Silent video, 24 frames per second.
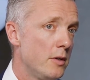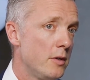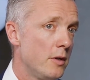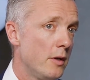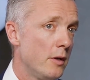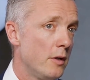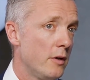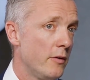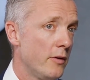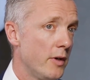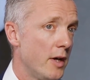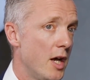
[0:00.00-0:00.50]
so a
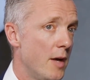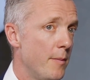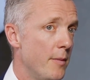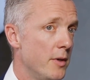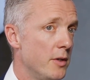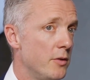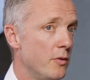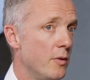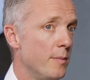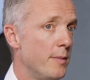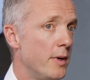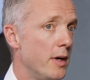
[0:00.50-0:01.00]
lot of the
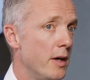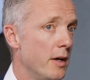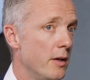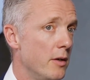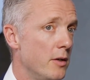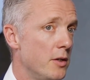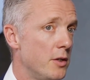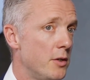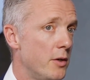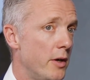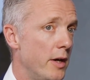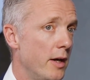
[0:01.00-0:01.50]
garments we buy in
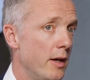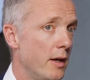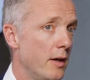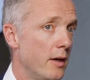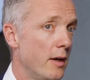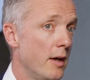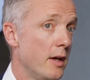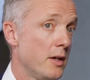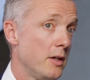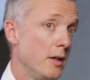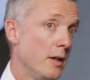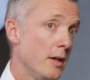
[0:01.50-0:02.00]
Australia
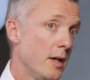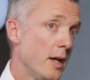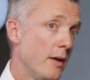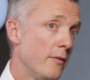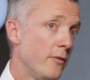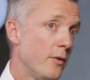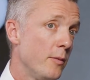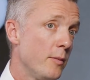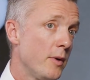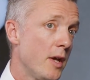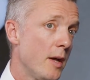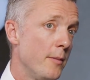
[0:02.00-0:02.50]
actually come
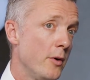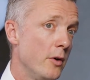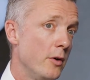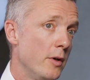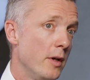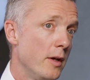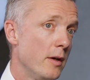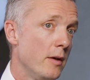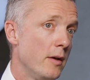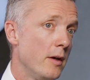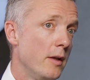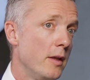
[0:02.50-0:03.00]
from Cambodia.